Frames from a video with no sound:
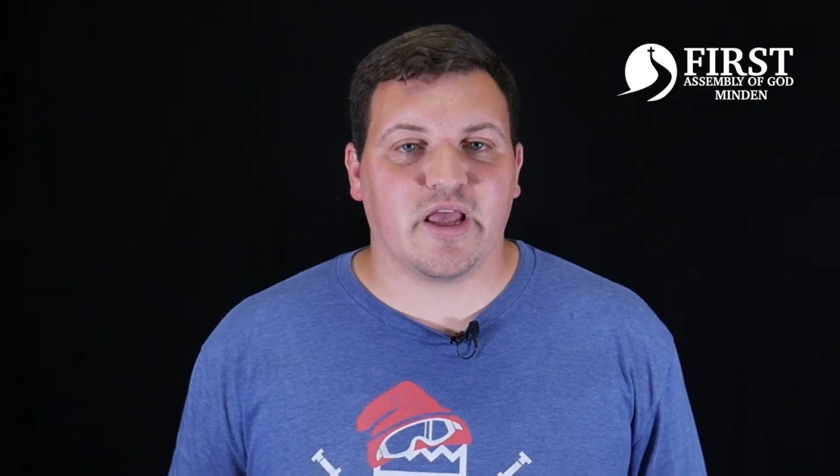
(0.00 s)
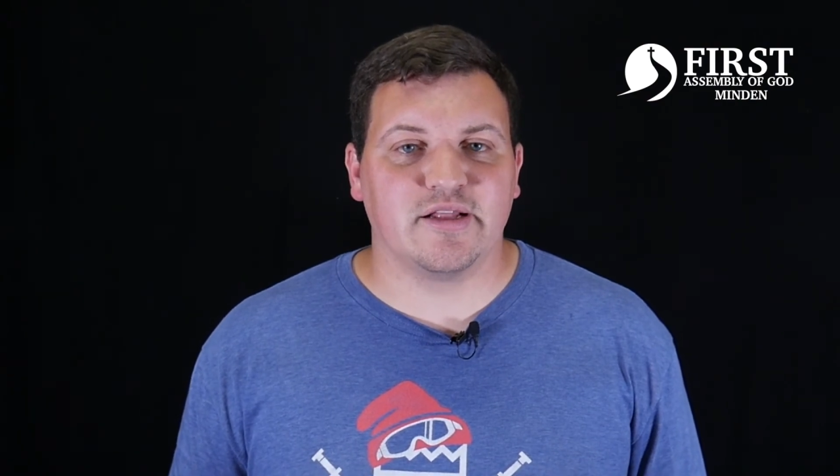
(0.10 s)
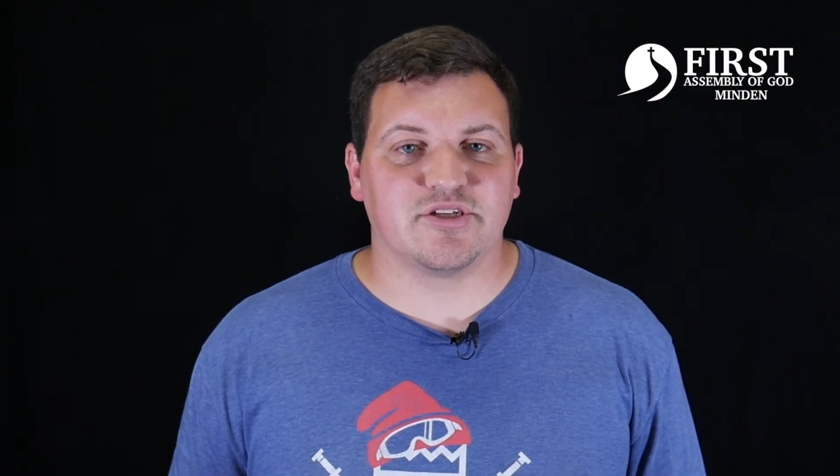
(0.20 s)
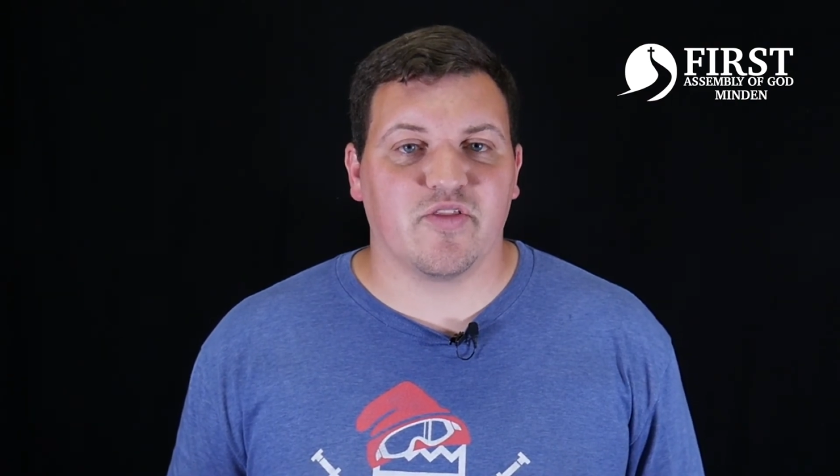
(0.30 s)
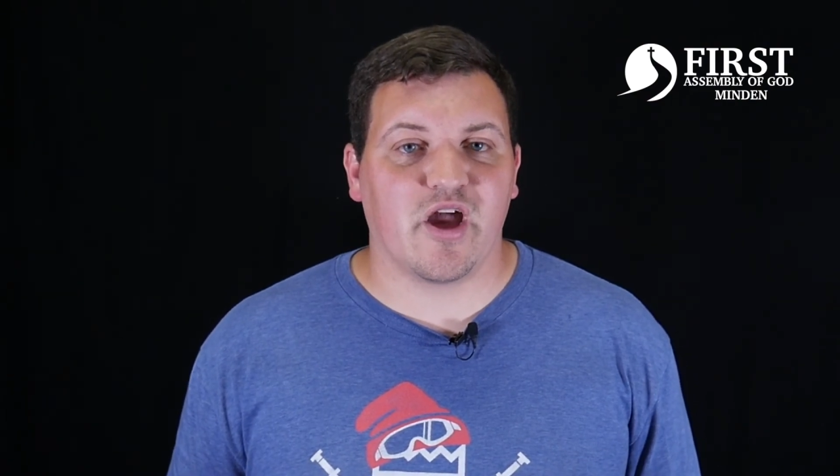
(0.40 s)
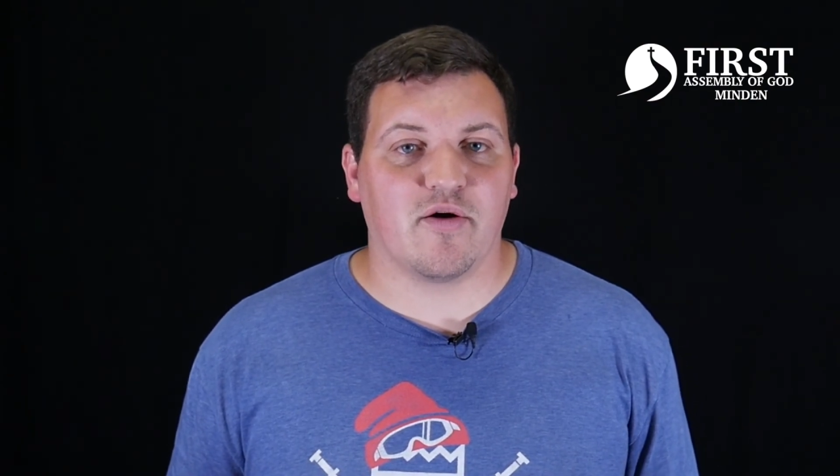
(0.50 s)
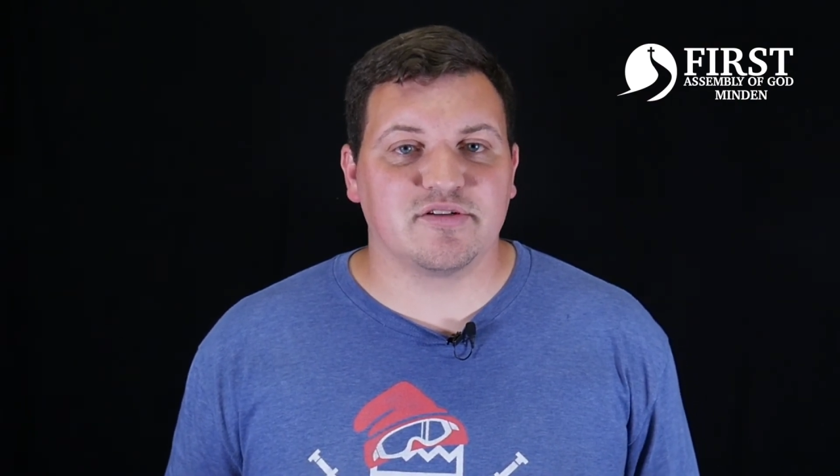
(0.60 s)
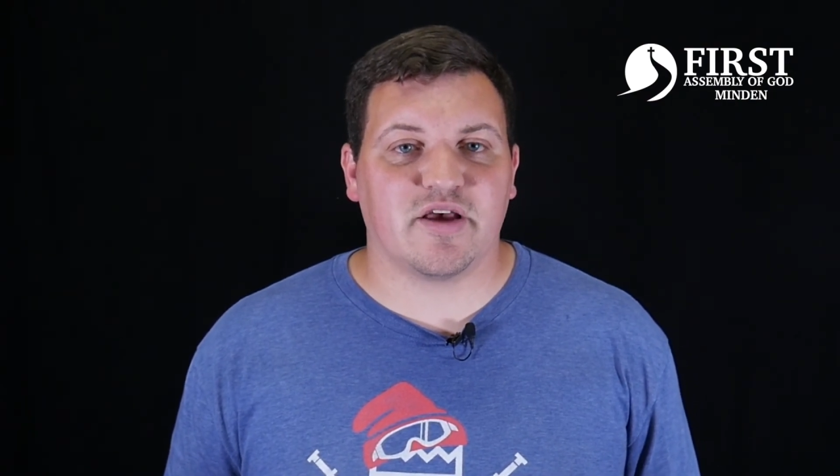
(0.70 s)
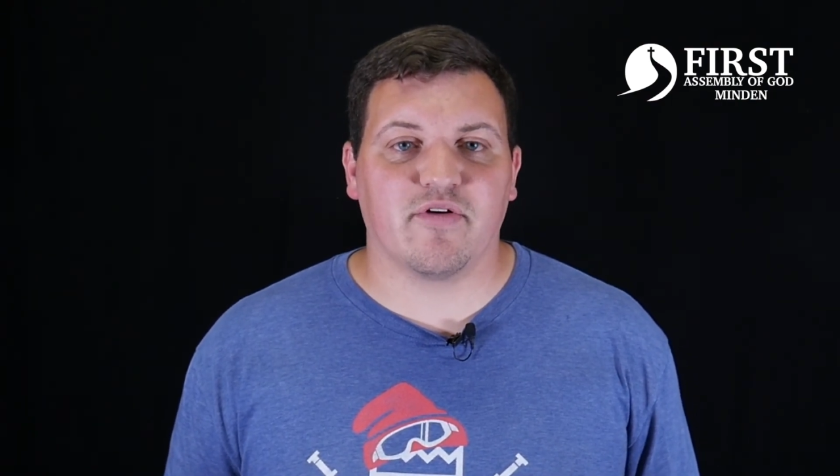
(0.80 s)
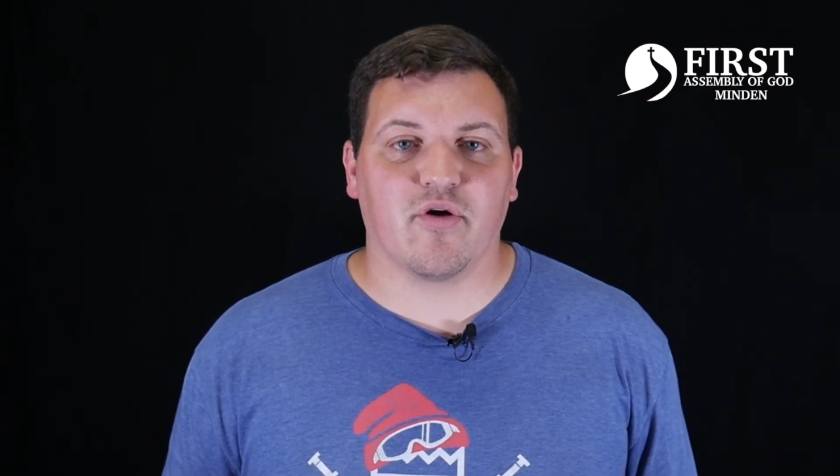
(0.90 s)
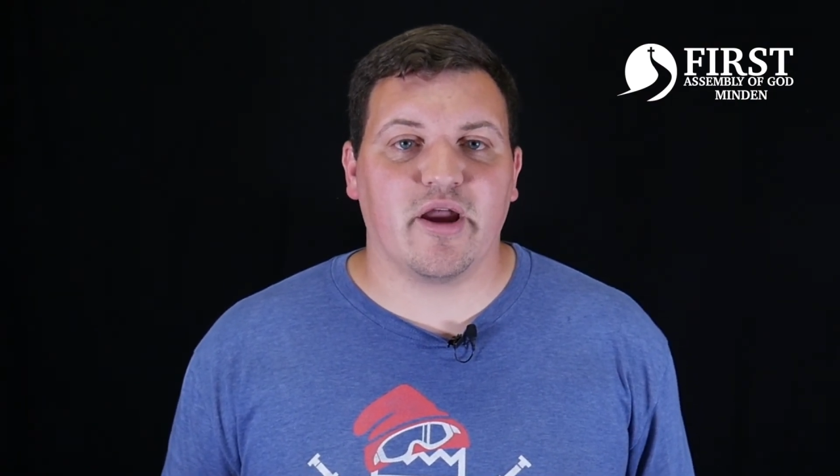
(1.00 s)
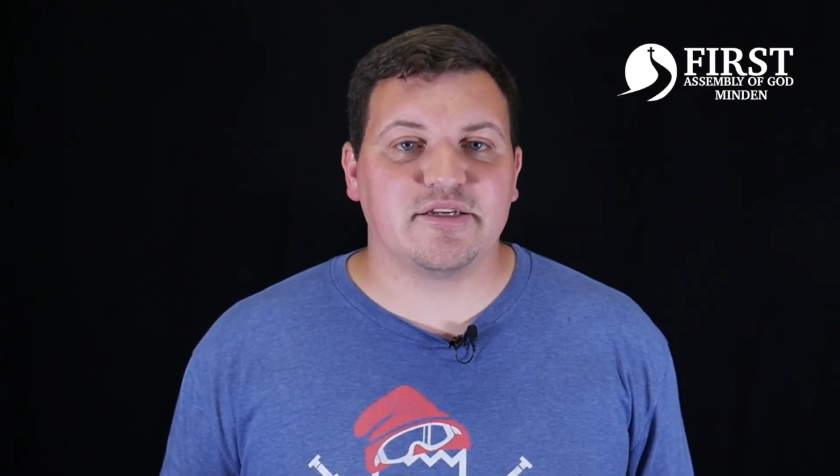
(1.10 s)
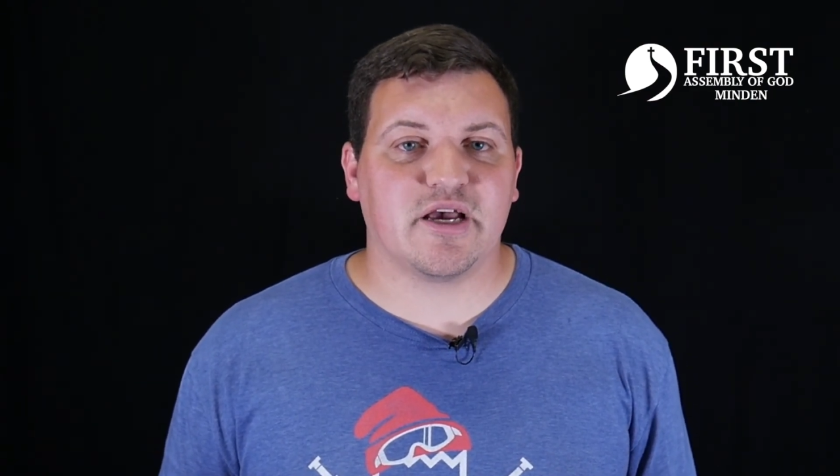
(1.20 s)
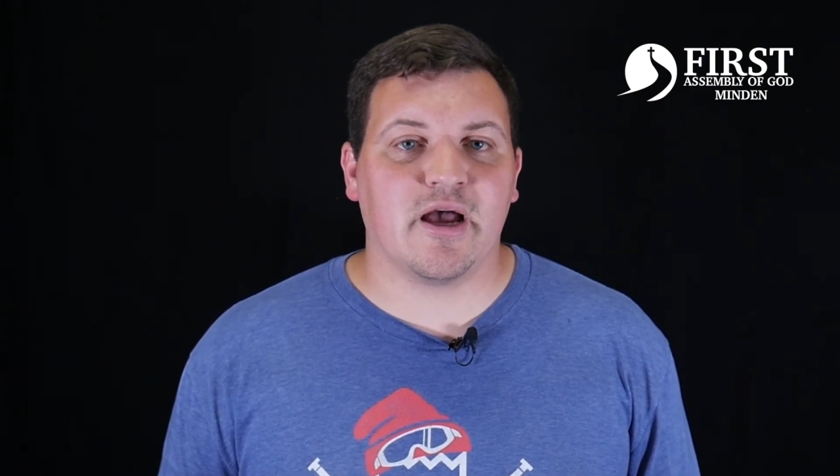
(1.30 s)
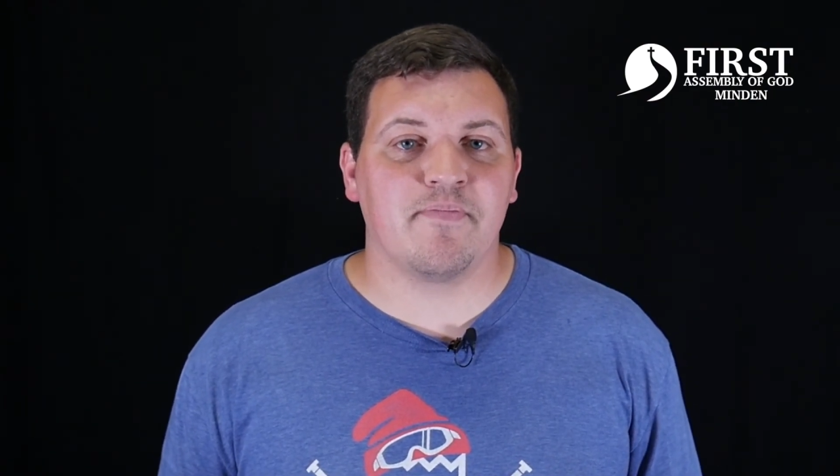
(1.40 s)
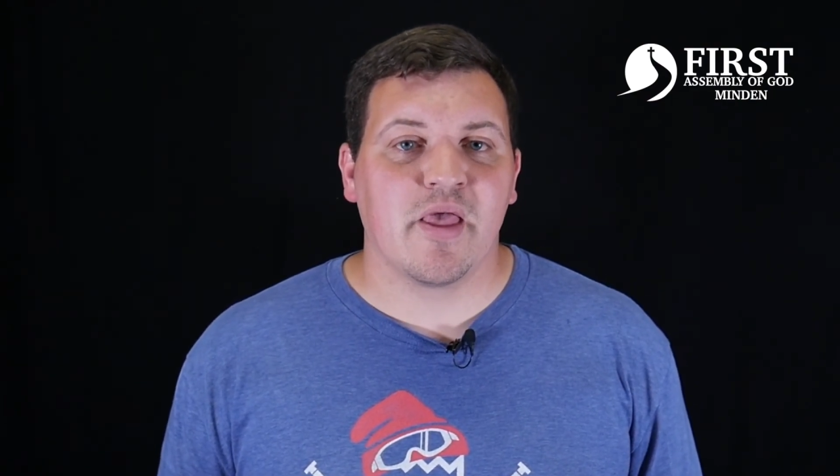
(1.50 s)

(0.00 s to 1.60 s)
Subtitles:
And so they always have a great time.